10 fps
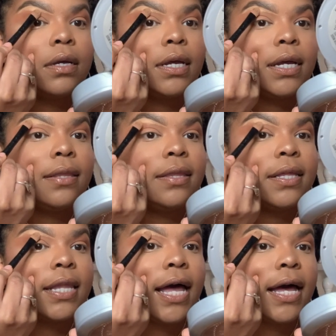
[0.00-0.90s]
in the
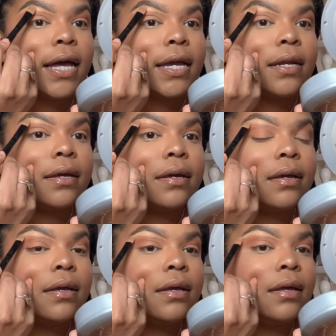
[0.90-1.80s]
line
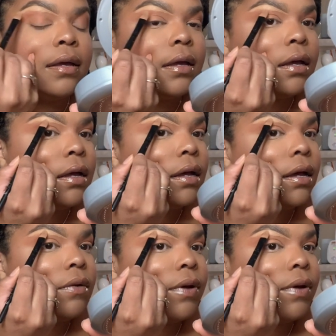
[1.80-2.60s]
of